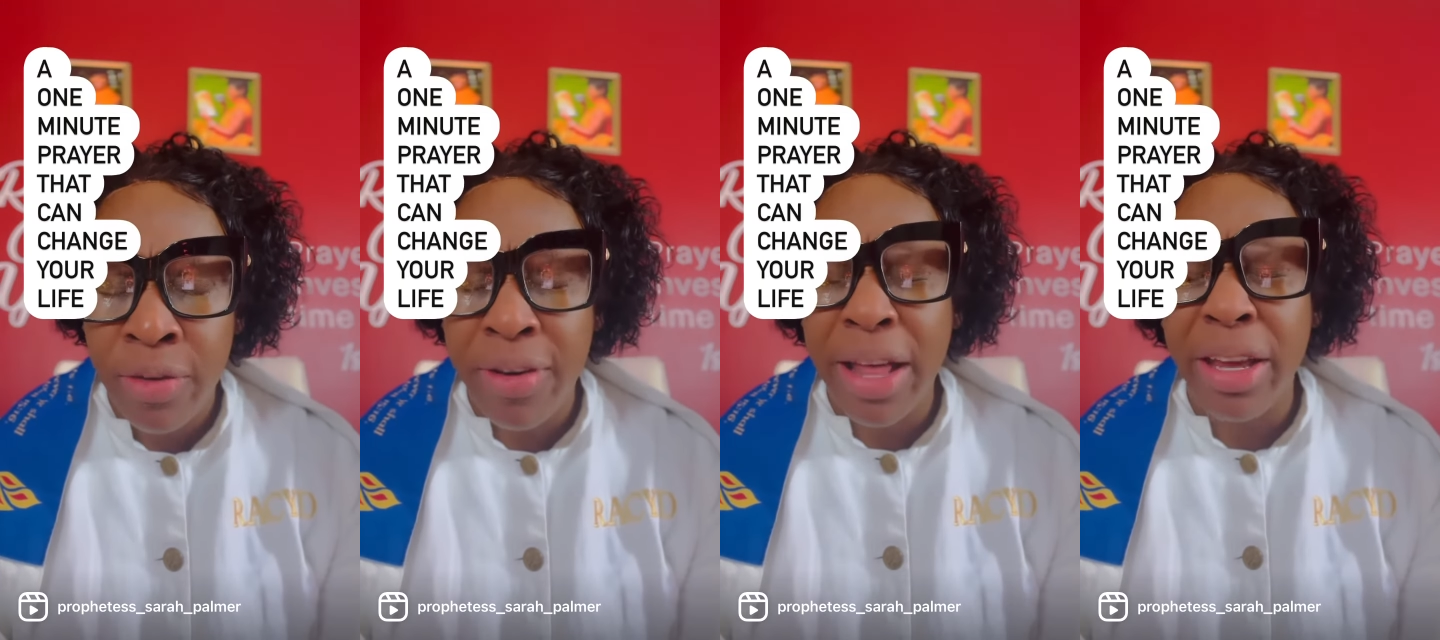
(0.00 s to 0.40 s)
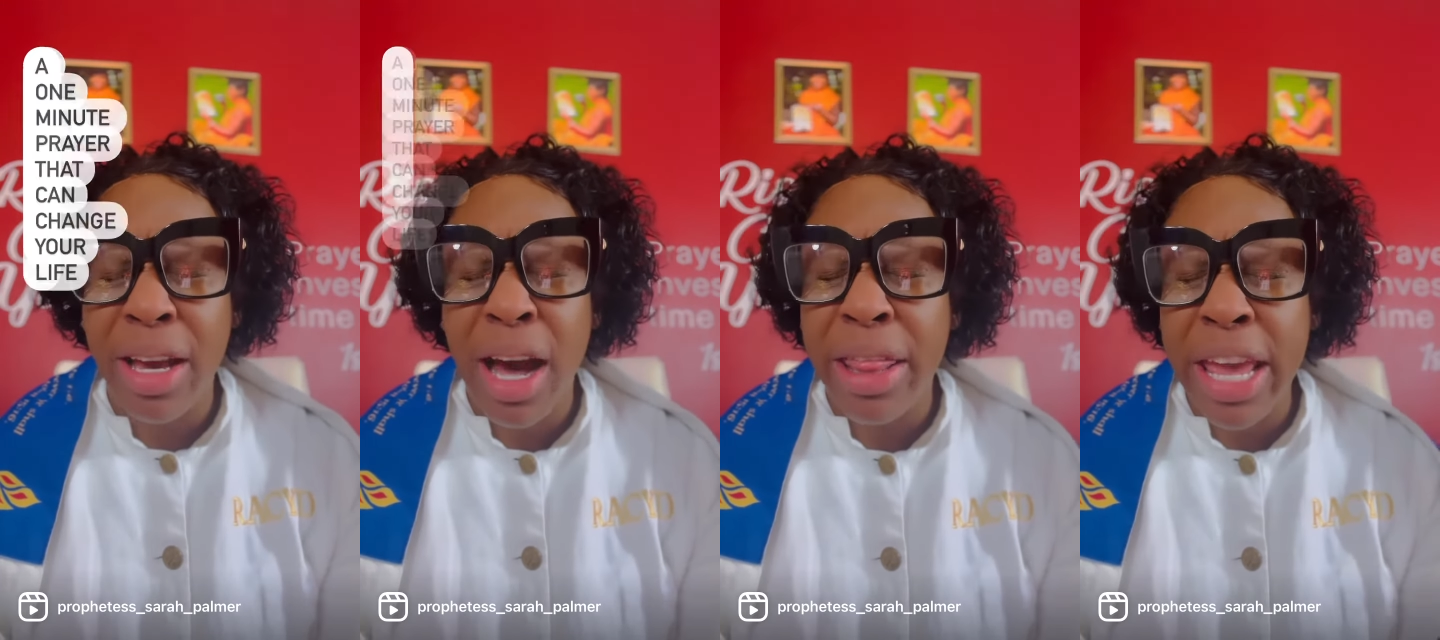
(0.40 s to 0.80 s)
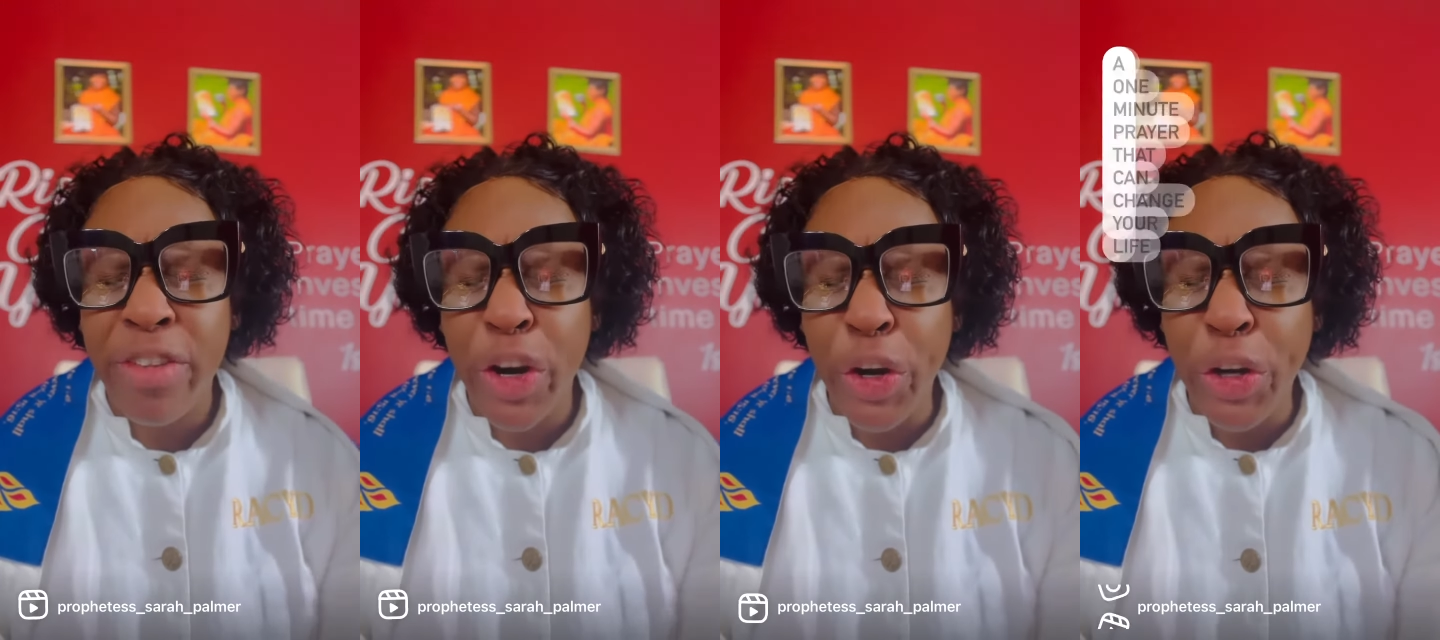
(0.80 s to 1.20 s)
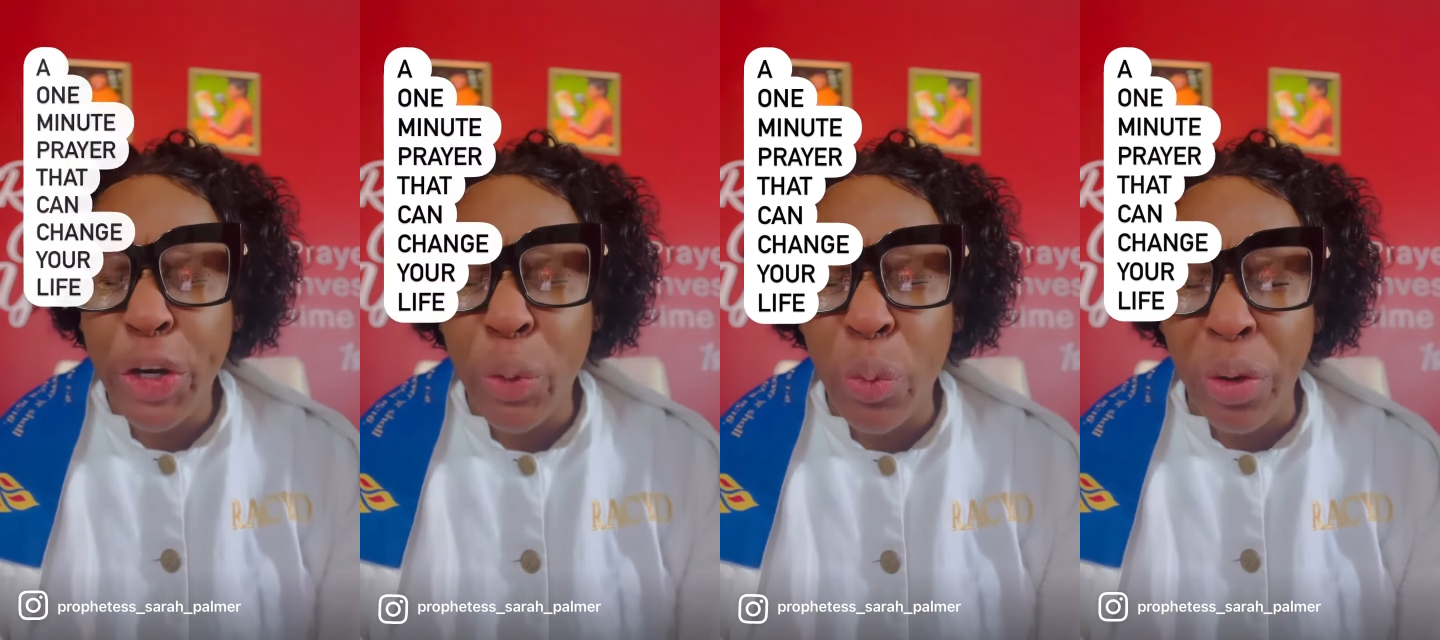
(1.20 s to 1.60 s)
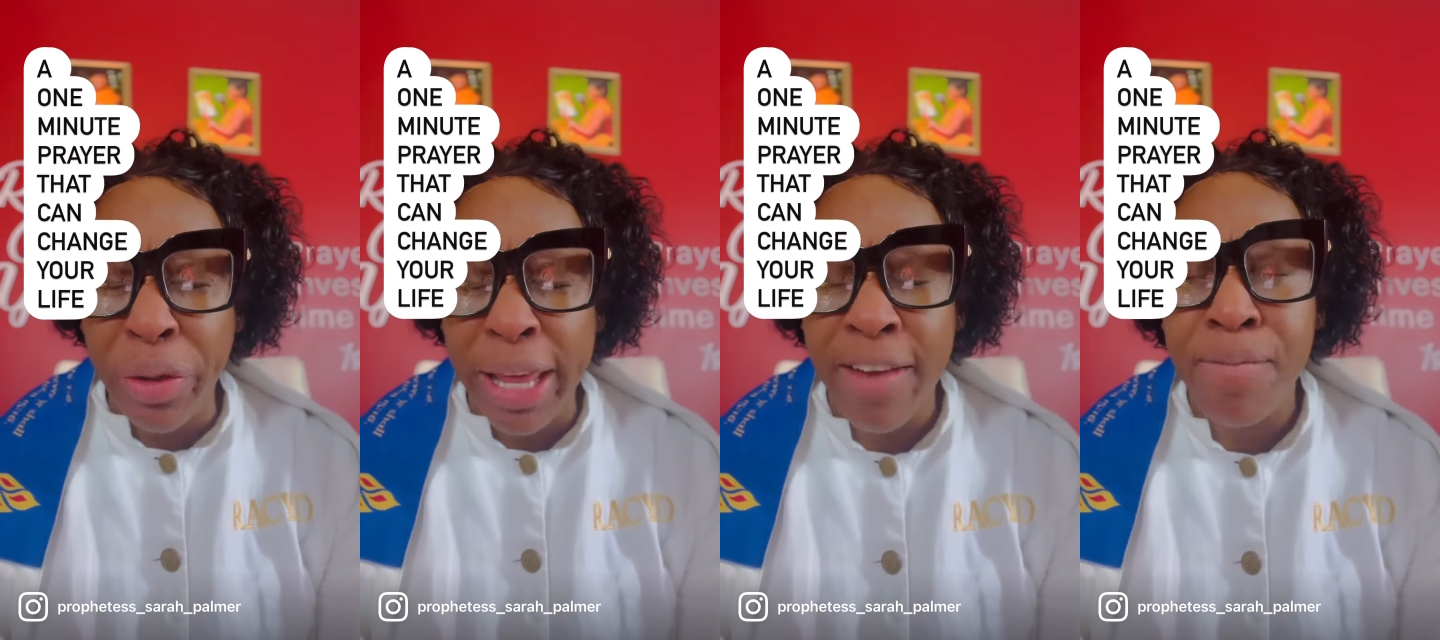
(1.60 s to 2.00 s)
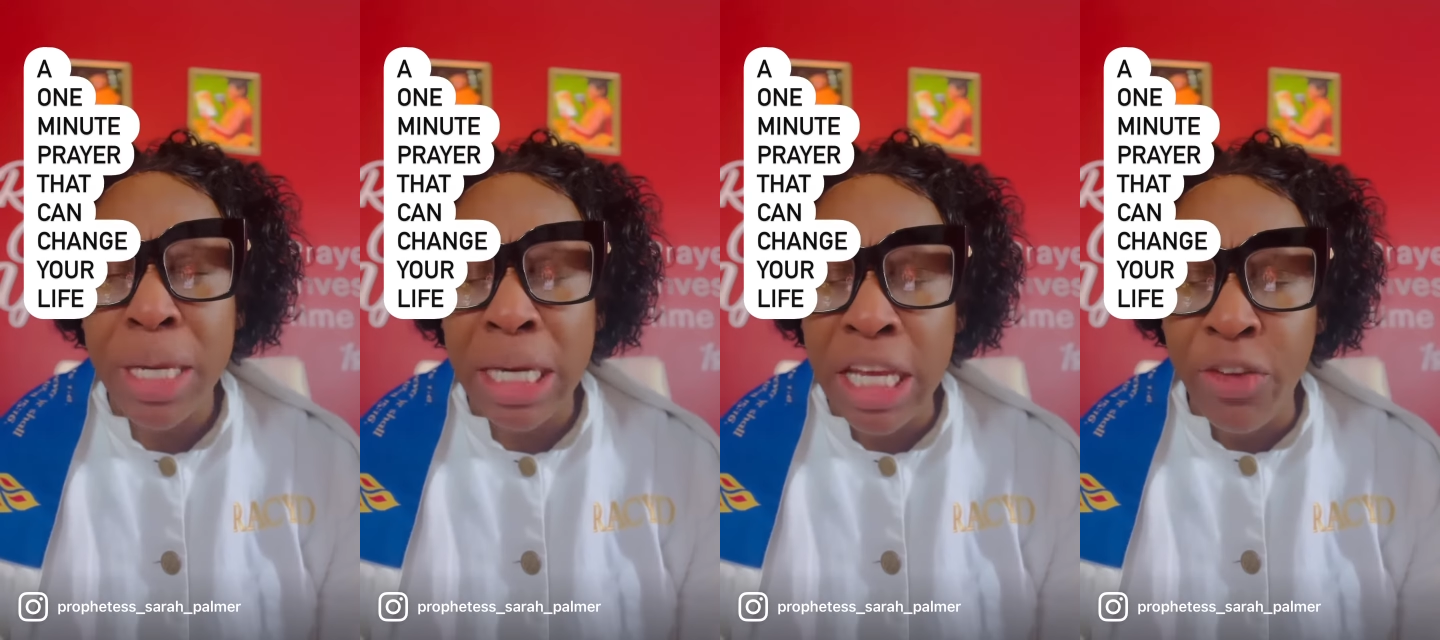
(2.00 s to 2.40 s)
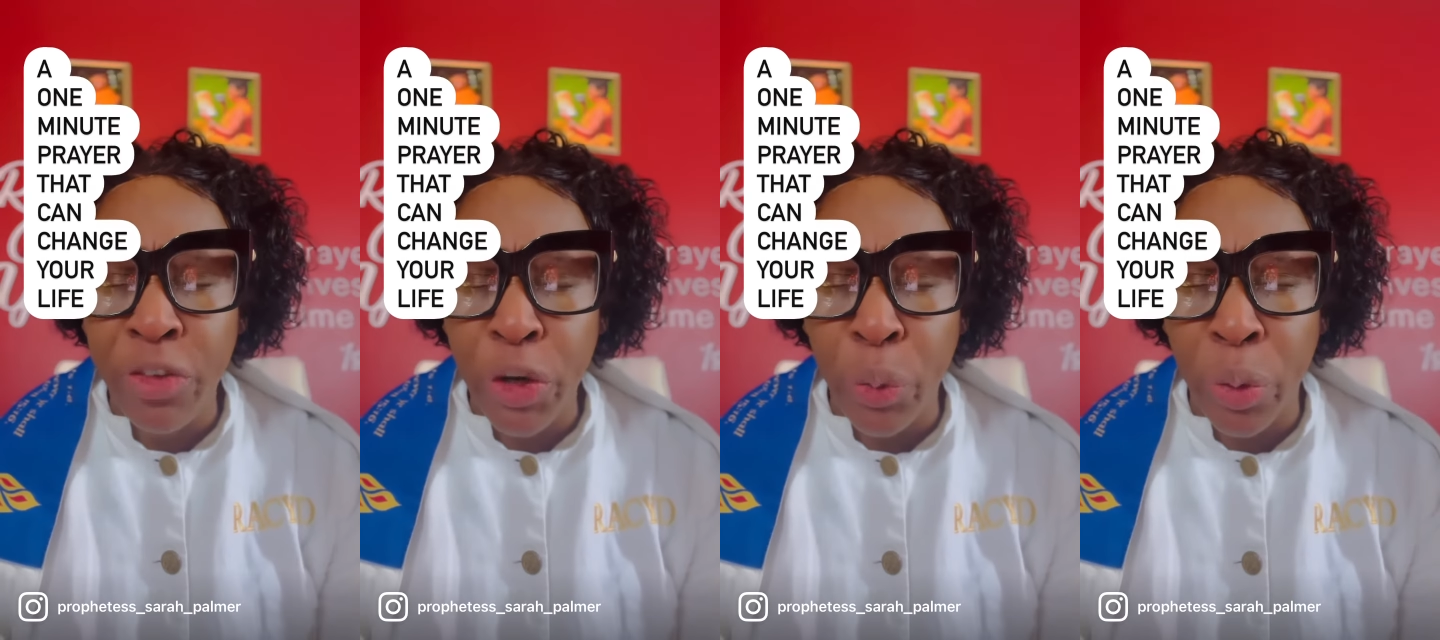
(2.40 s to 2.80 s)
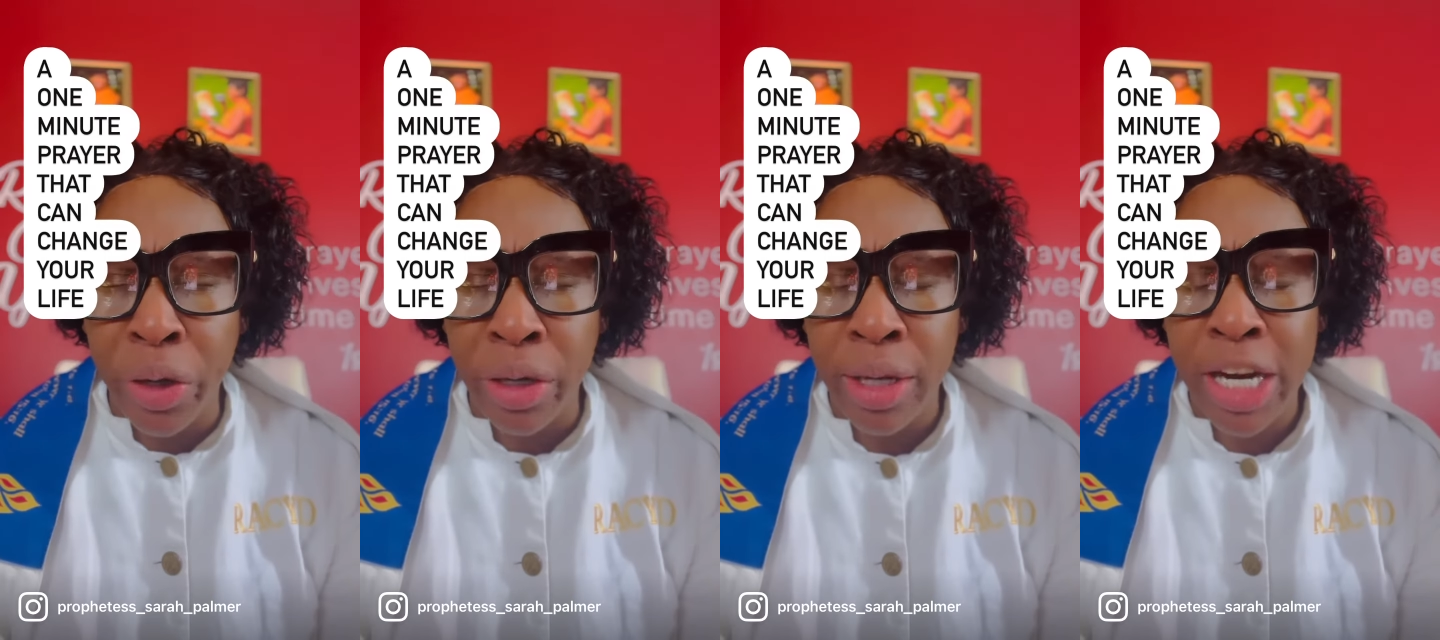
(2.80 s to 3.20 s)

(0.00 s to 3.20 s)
Father God, they have heard your word. They have believed your word. They're